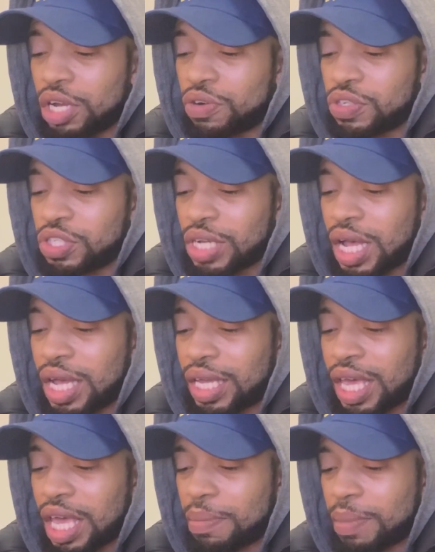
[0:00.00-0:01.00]
Chrisean
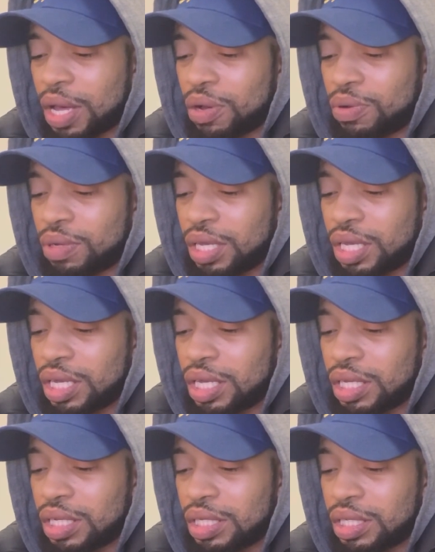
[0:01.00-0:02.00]
came out,
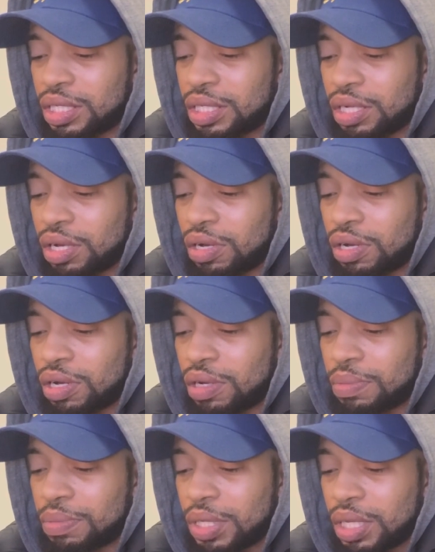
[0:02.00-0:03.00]
and
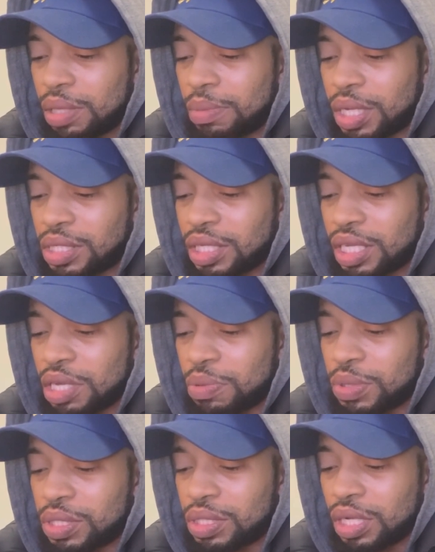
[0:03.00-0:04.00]
basically he
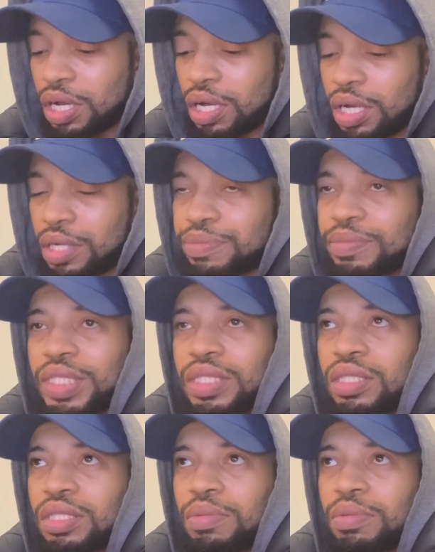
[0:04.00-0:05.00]
was
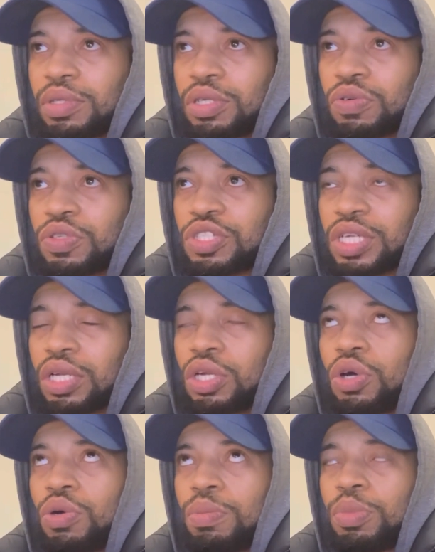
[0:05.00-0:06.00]

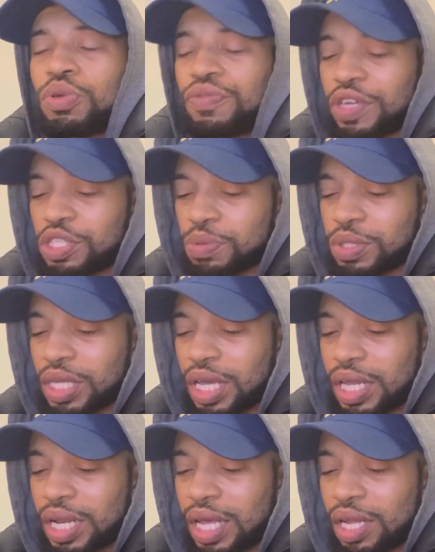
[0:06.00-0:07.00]
Blueface was
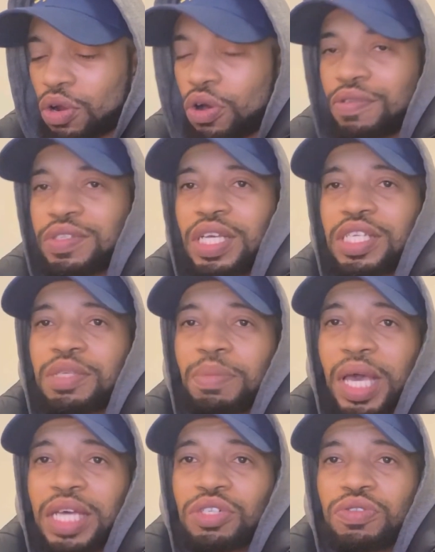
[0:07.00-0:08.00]
saying that Offset
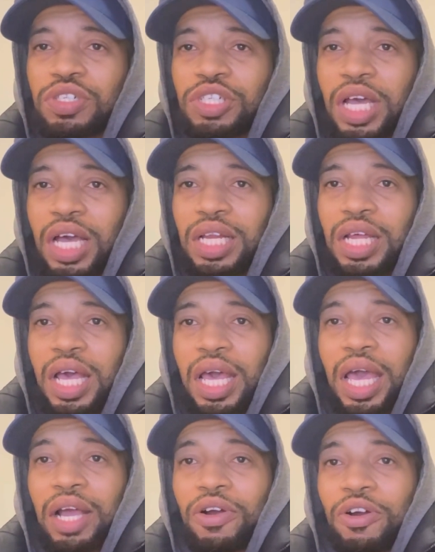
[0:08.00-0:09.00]
smashed Chrisean
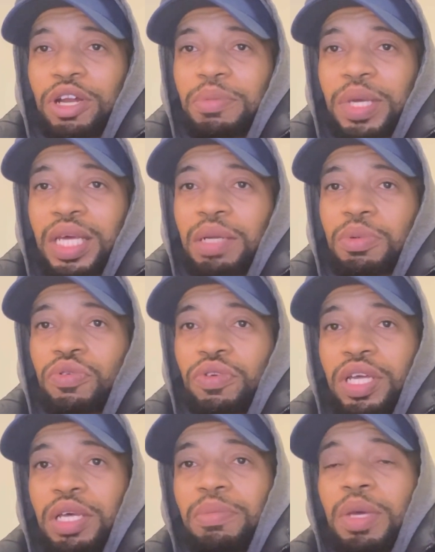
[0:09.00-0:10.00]
at Cardi B in them
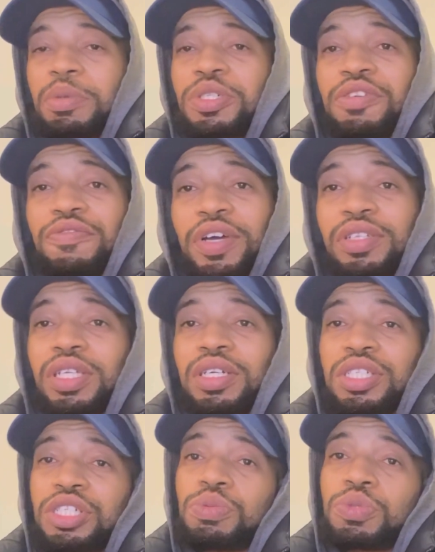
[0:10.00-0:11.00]
crib. Maybe she found out
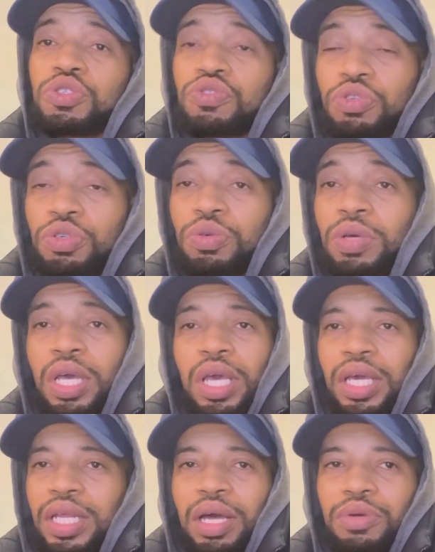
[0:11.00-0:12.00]
that shit was true,
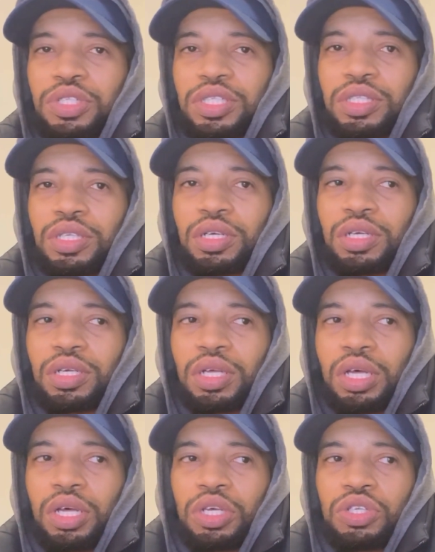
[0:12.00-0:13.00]
and that was just the
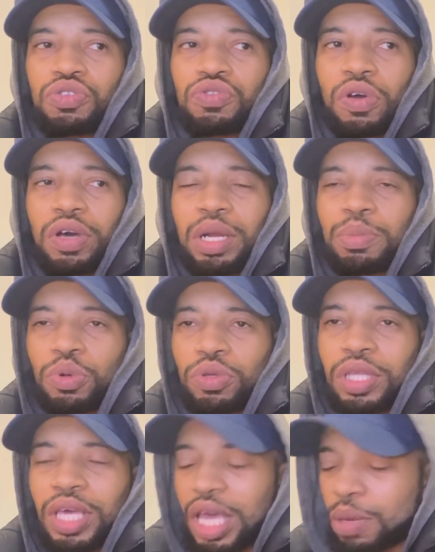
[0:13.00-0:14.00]
straw that broke
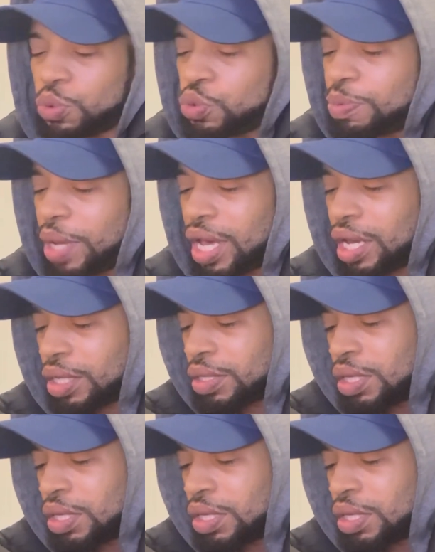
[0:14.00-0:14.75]
the camel's back.